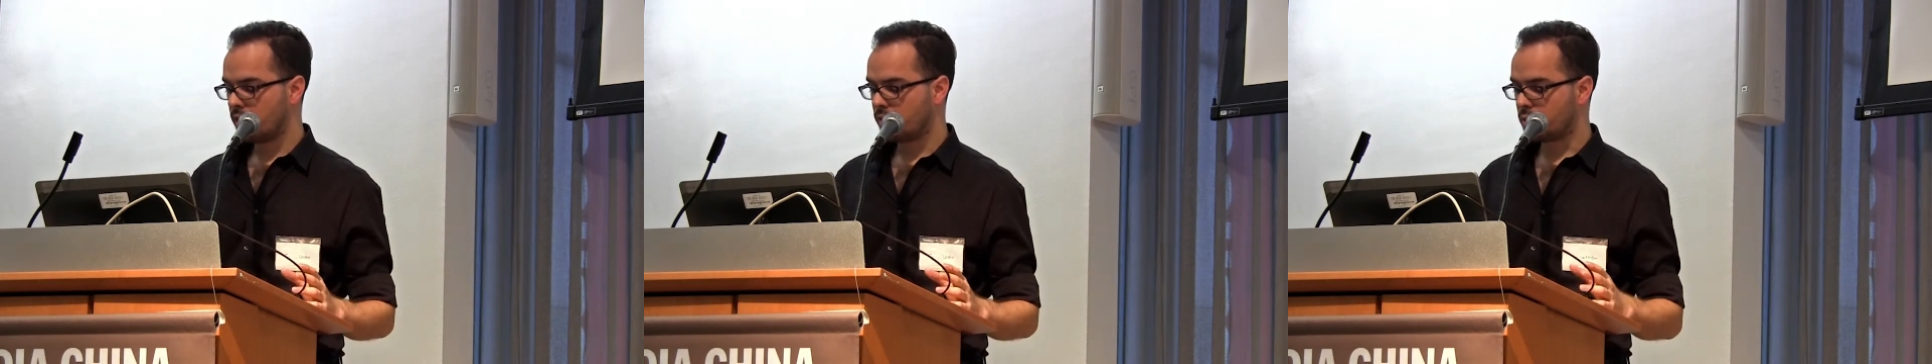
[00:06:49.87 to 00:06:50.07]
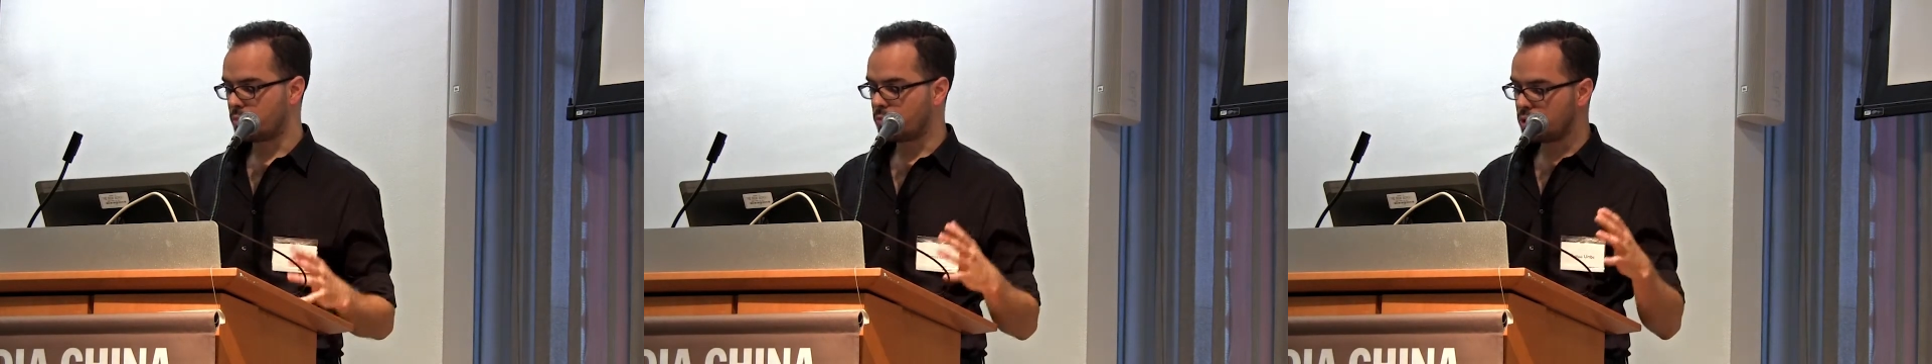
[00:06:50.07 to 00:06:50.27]

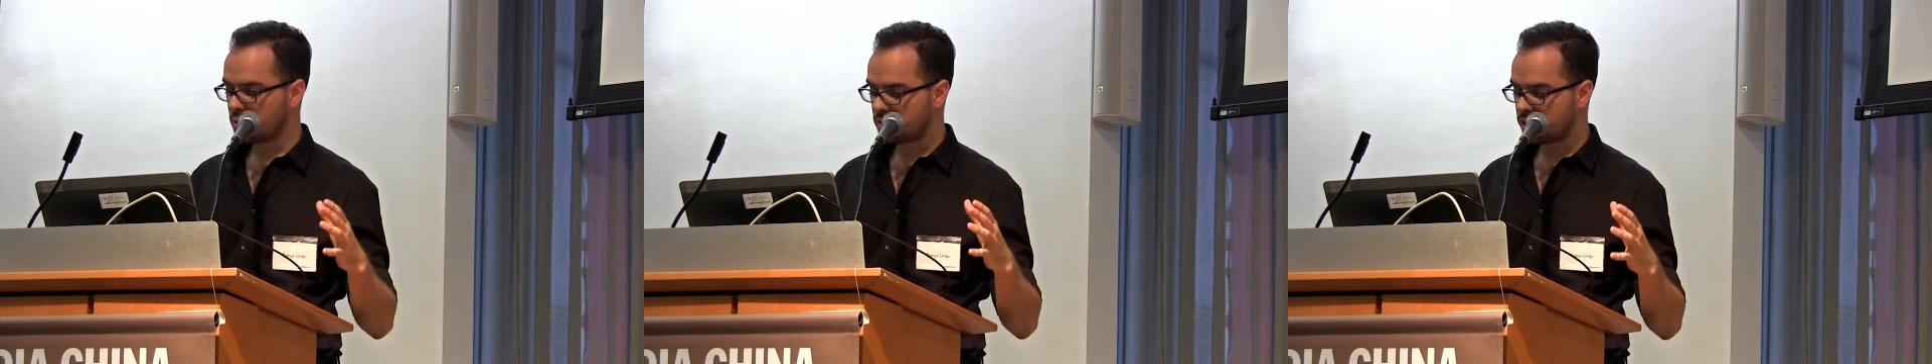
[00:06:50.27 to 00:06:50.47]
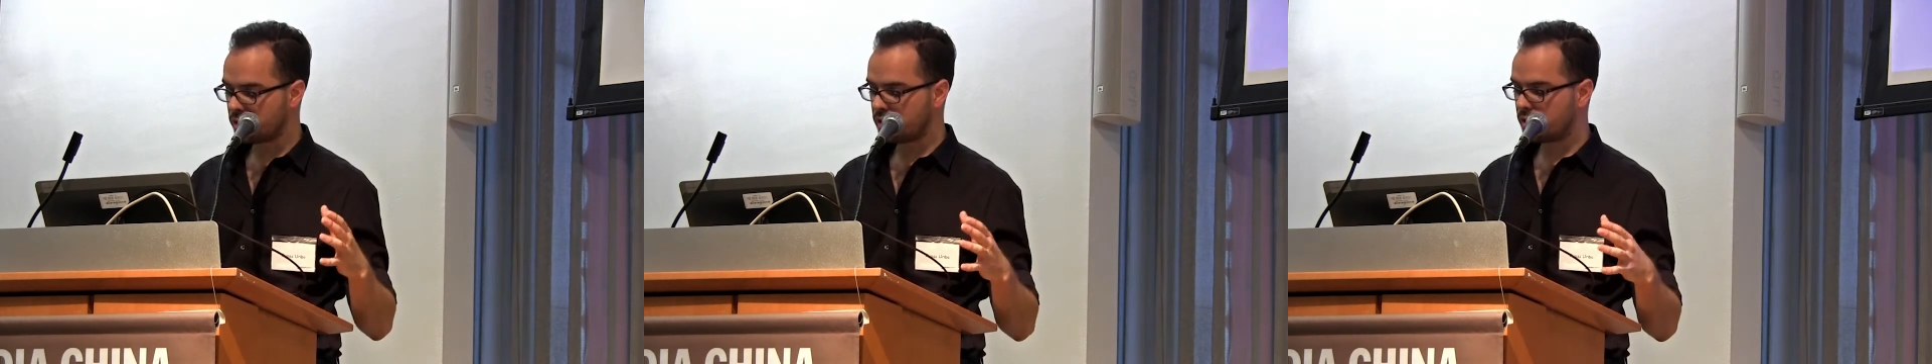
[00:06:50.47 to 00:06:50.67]
through
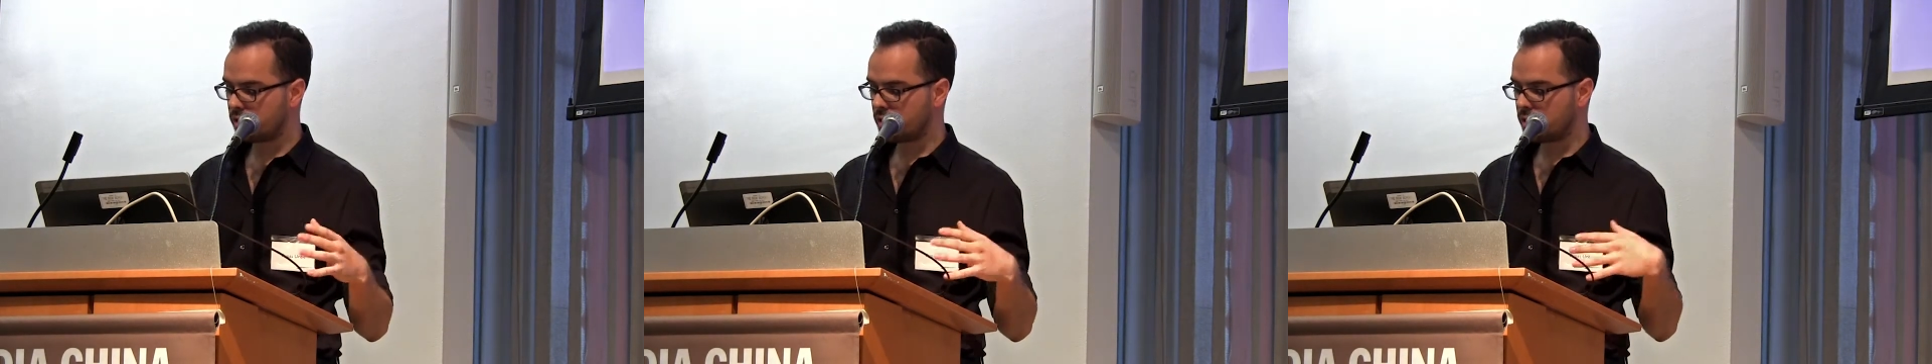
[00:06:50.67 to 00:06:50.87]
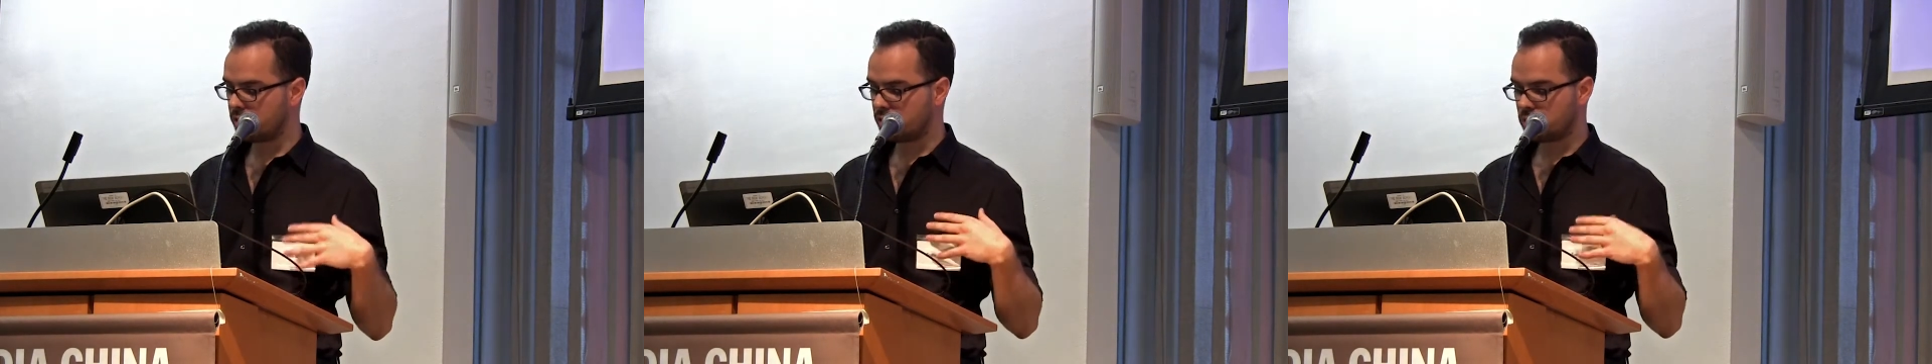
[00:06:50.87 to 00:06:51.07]
music
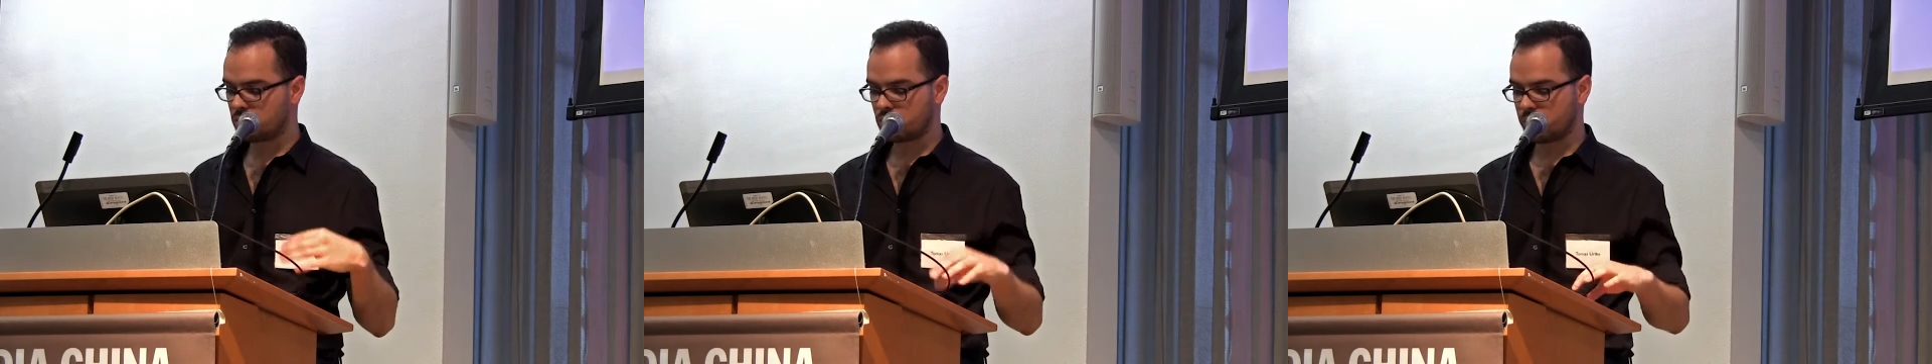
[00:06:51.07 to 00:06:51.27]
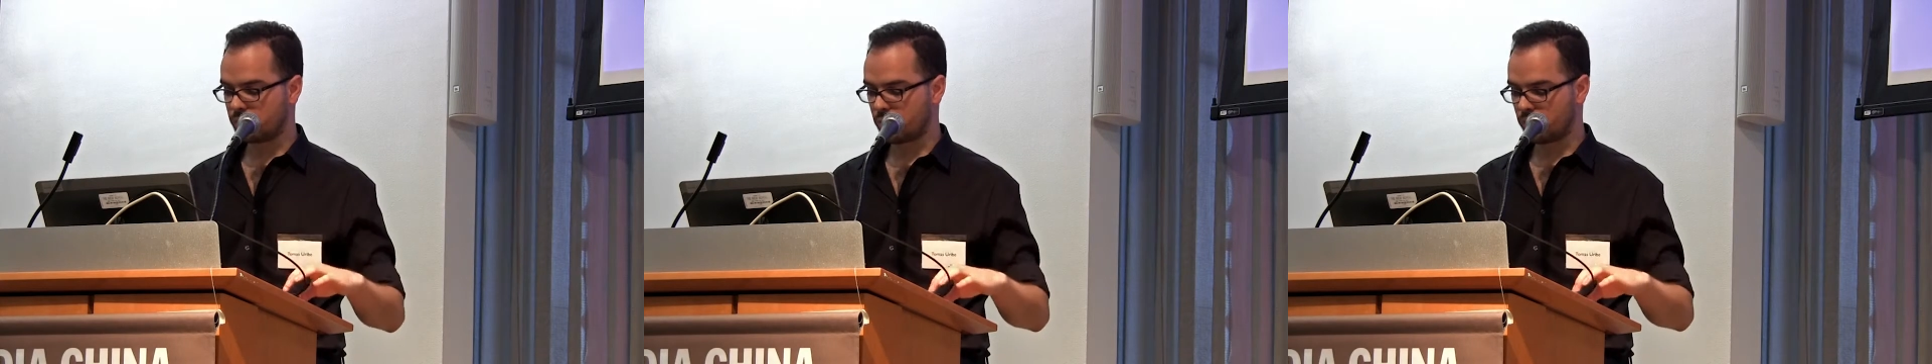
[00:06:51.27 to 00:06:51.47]
to
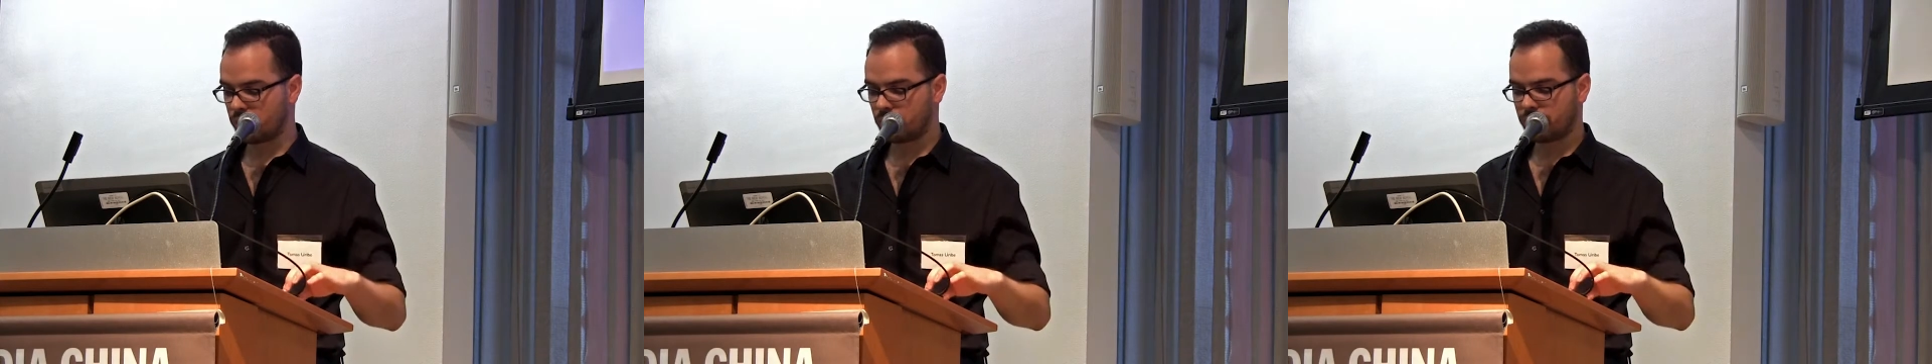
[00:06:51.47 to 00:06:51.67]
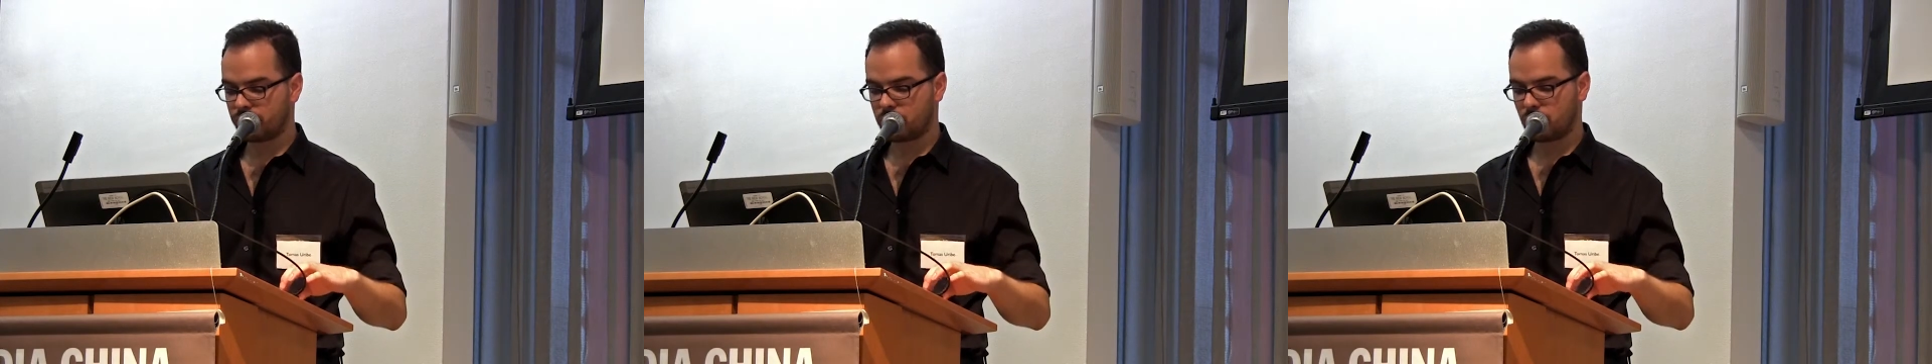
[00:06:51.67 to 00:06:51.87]
support
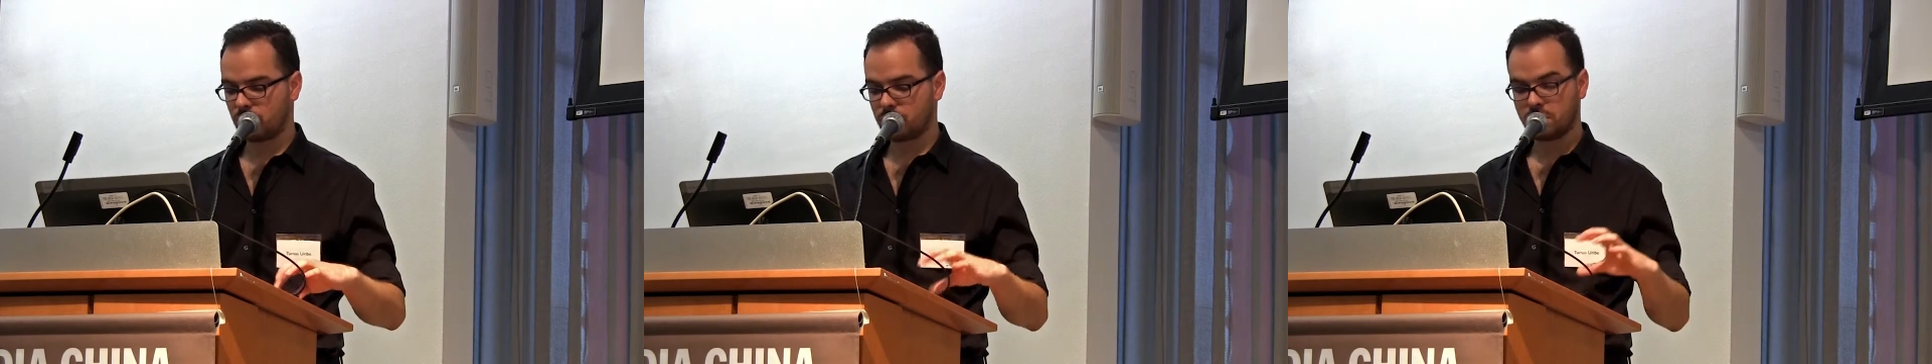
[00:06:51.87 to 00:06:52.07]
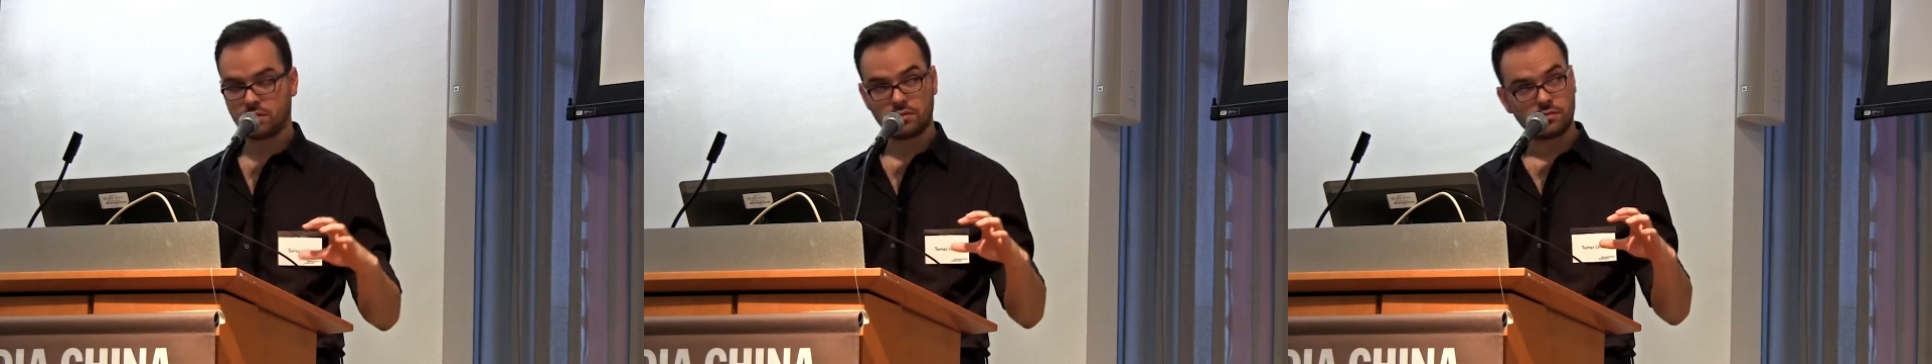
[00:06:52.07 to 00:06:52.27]
their
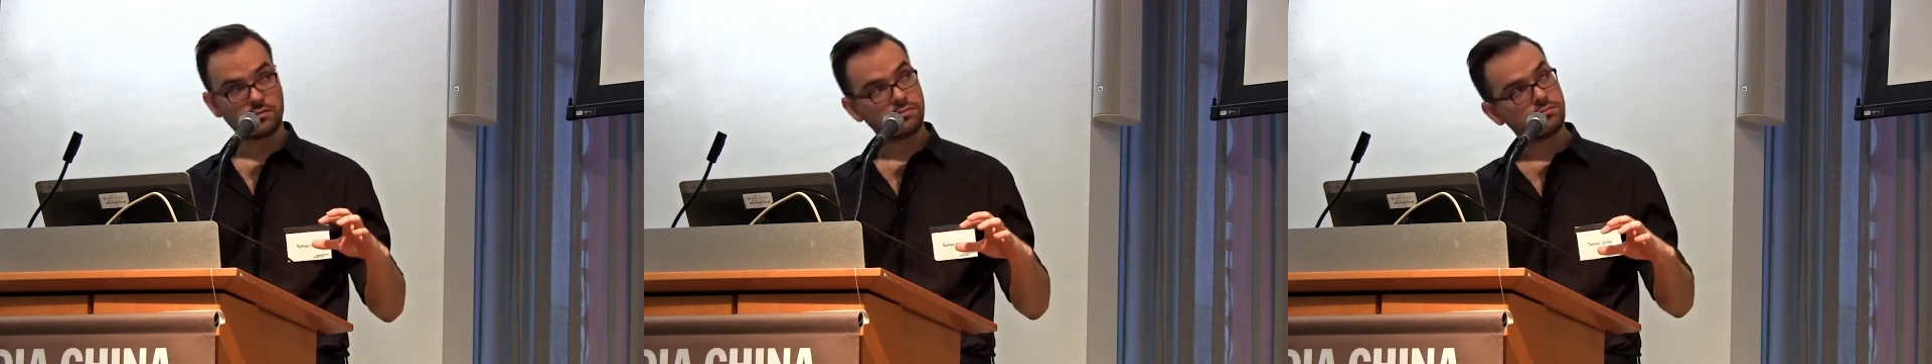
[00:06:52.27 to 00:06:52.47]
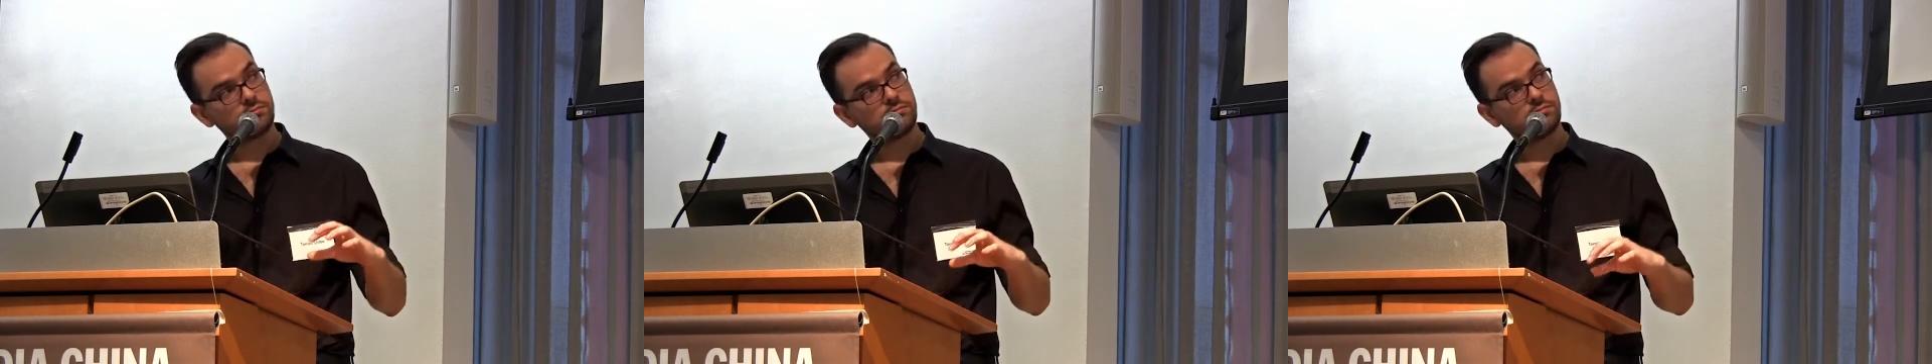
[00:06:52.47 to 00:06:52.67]

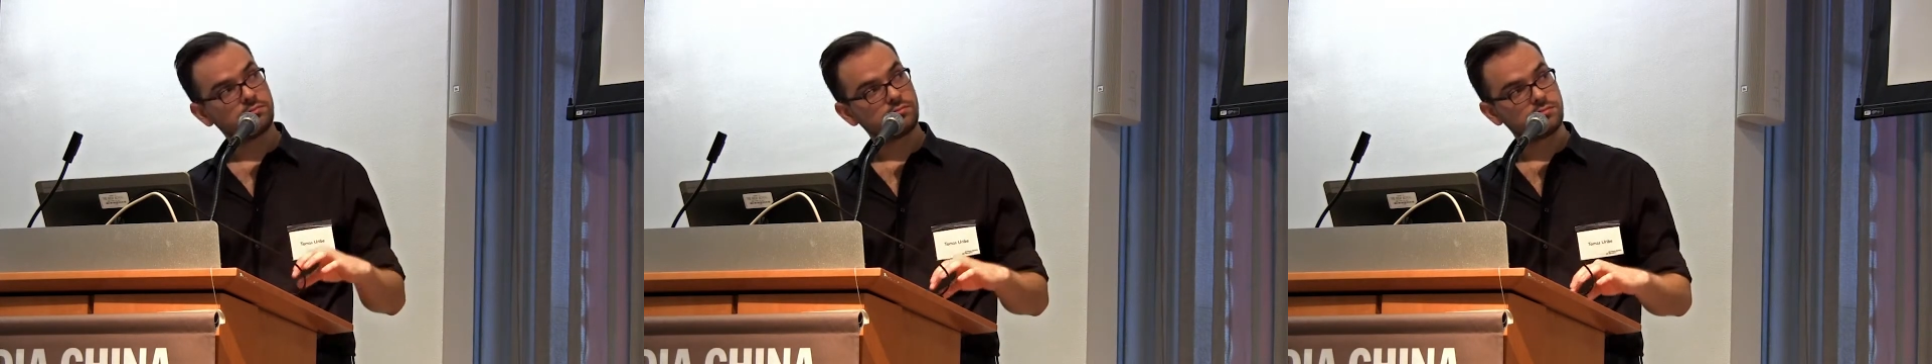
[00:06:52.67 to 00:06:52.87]
formal